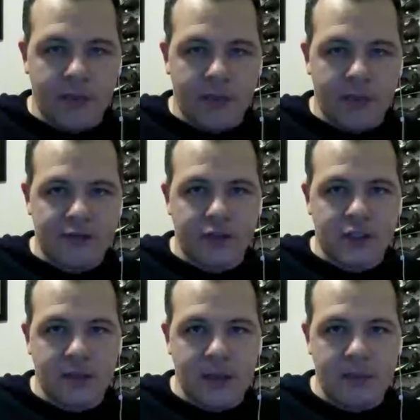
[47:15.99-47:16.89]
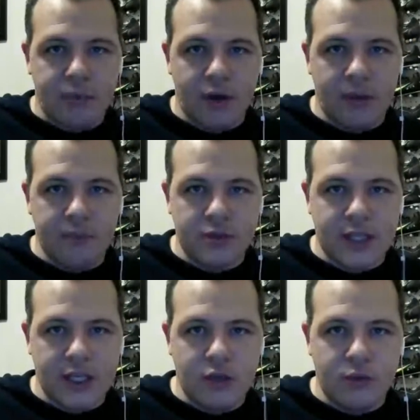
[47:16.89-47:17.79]
So we might ask for some input on
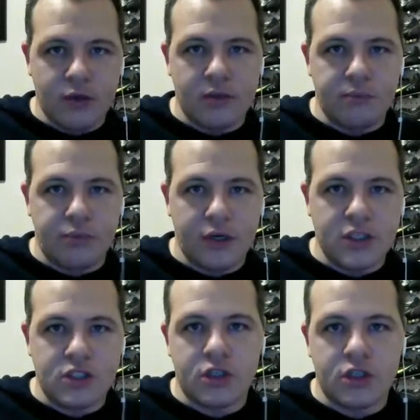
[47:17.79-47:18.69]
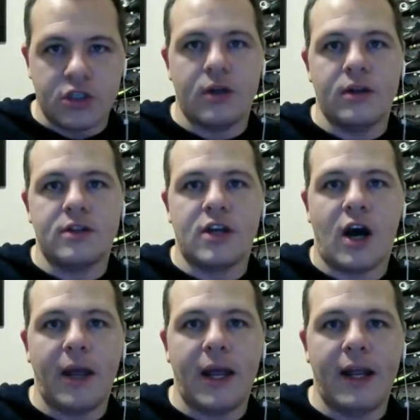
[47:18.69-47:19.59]
boots that you would put as your
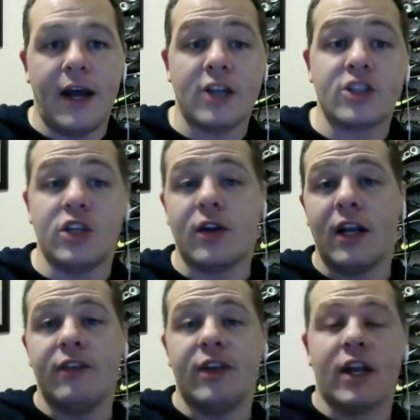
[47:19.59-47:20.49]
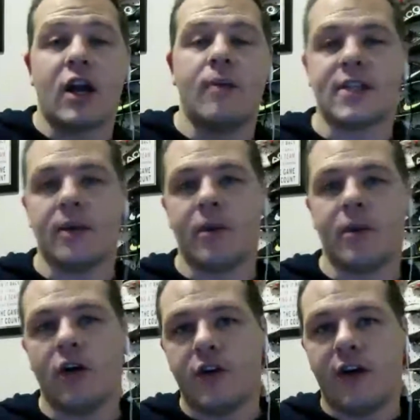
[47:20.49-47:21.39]
top 8. Actually, you can leave it in the comments
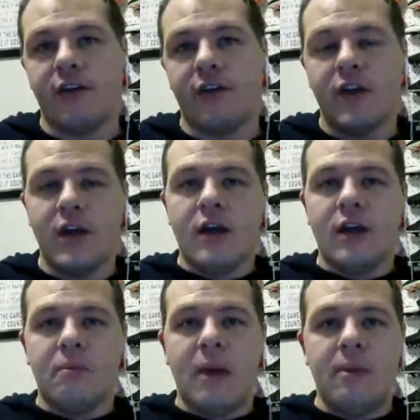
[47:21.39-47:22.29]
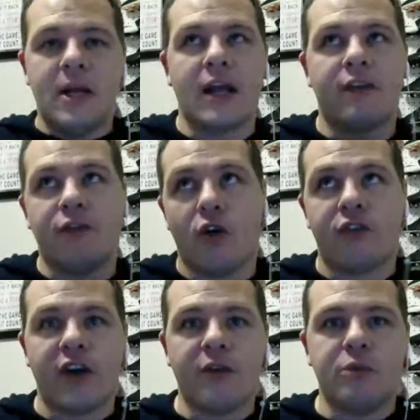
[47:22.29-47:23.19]
down below if you have maybe like
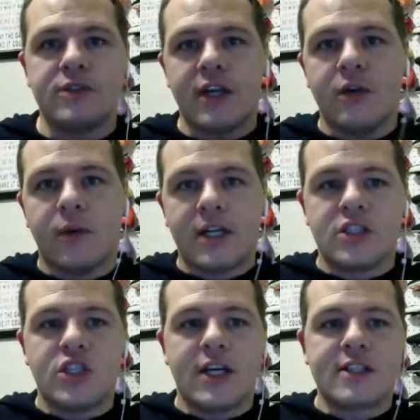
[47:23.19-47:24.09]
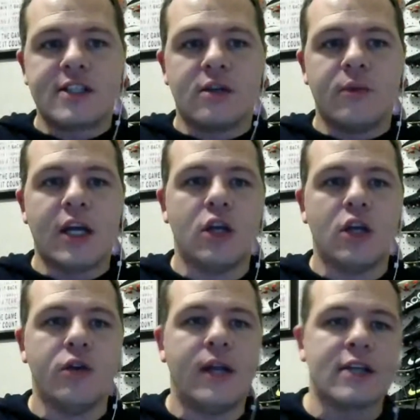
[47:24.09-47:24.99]
4 or 5 boots that you want to suggest that we
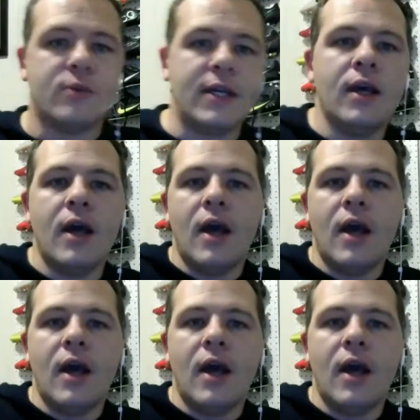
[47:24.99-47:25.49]
include next week.